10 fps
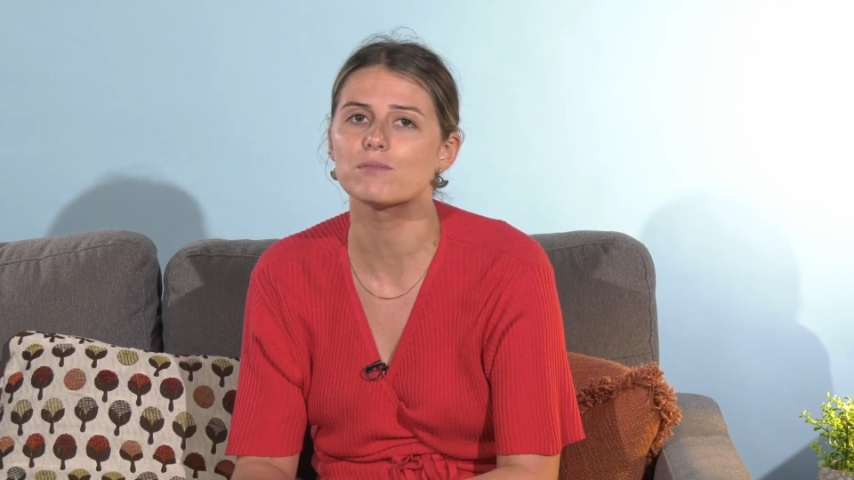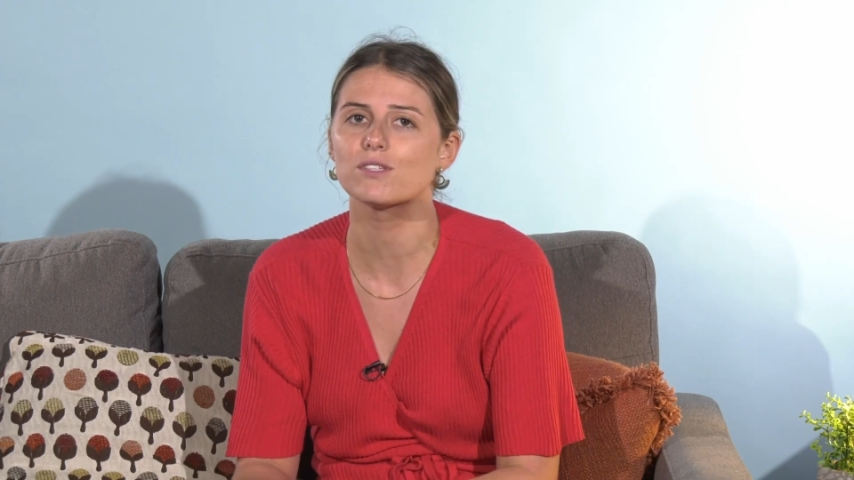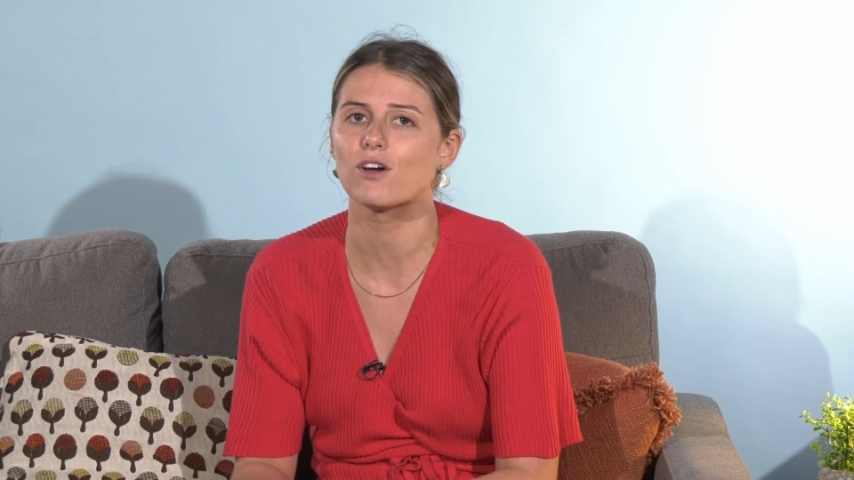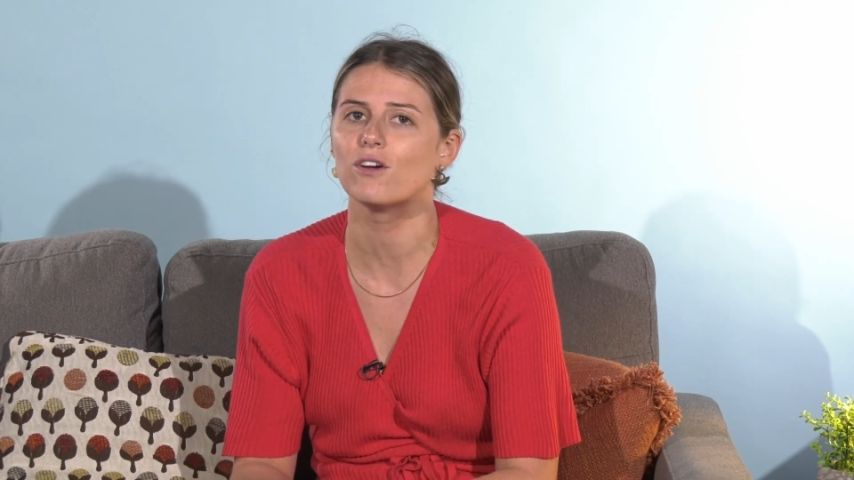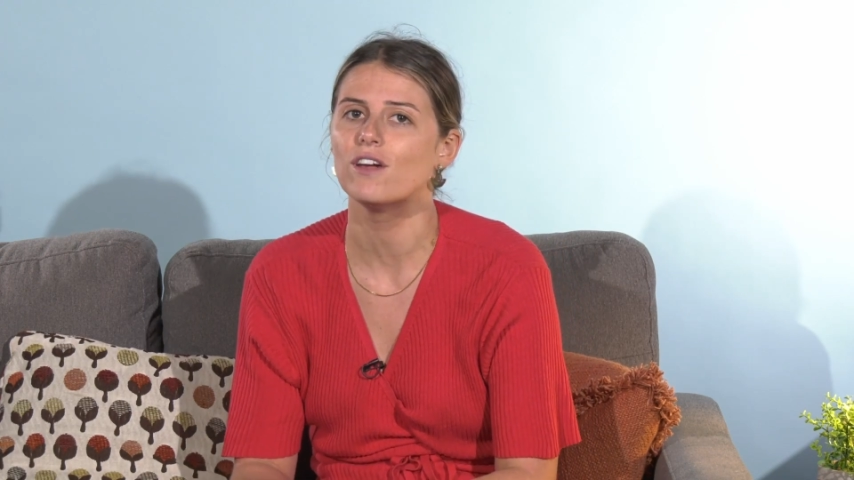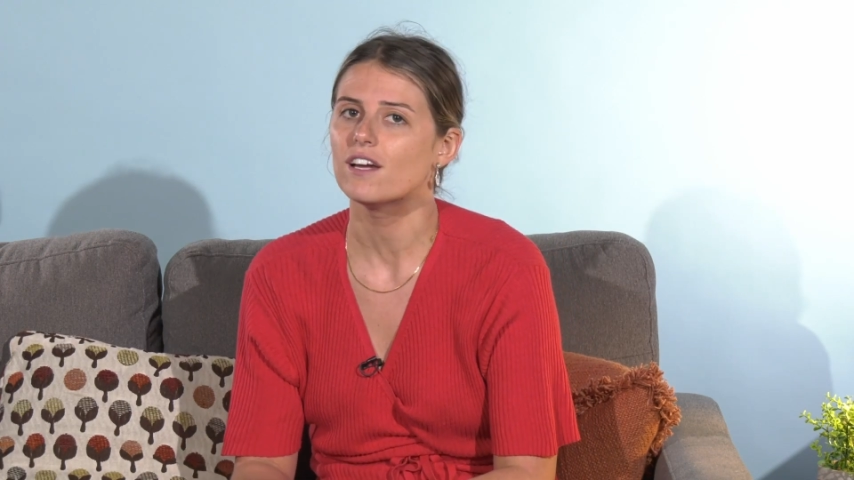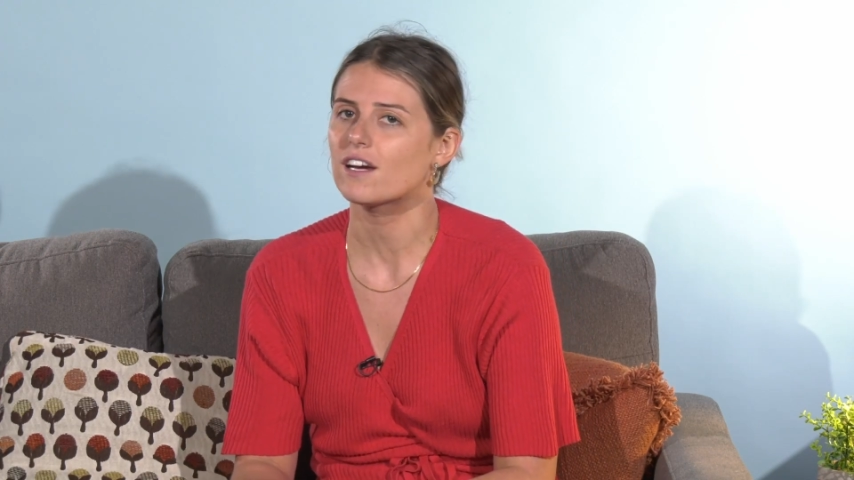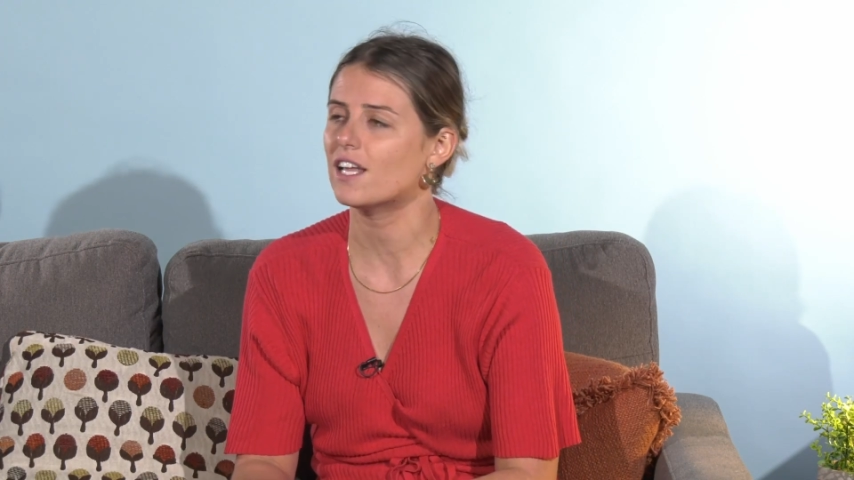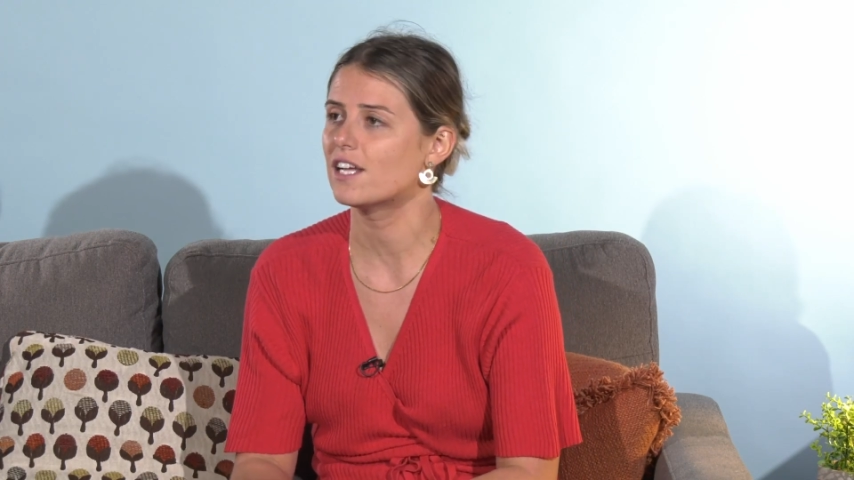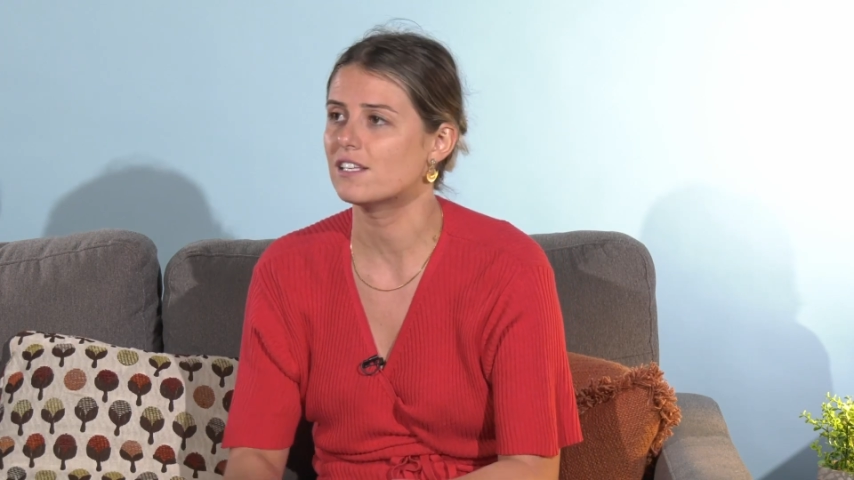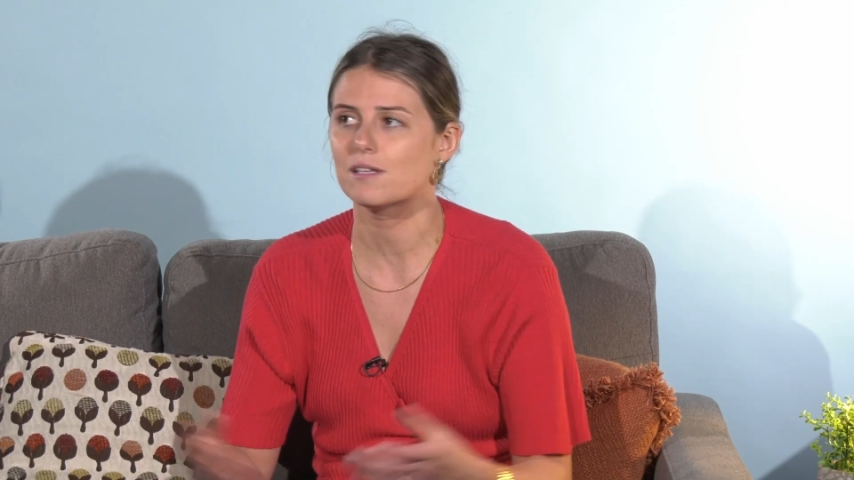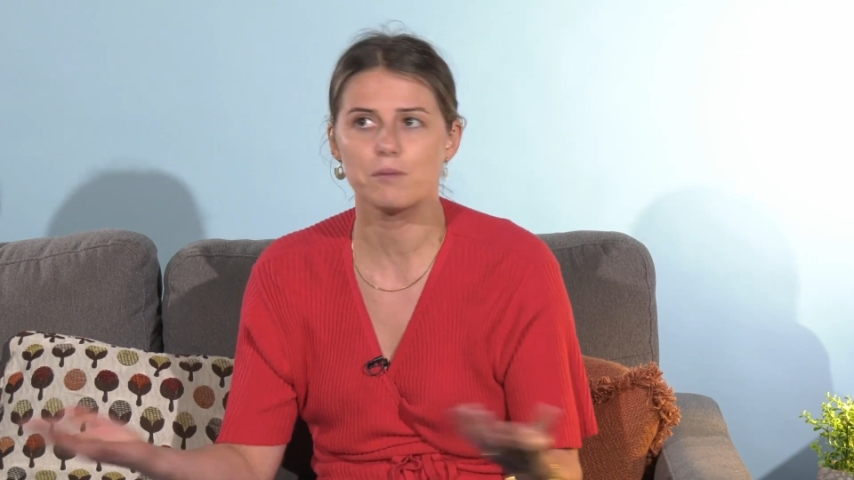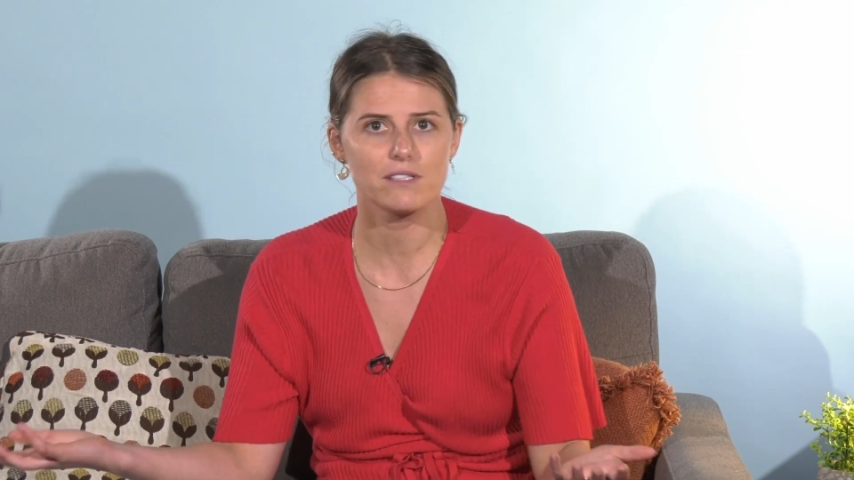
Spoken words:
so kind of dip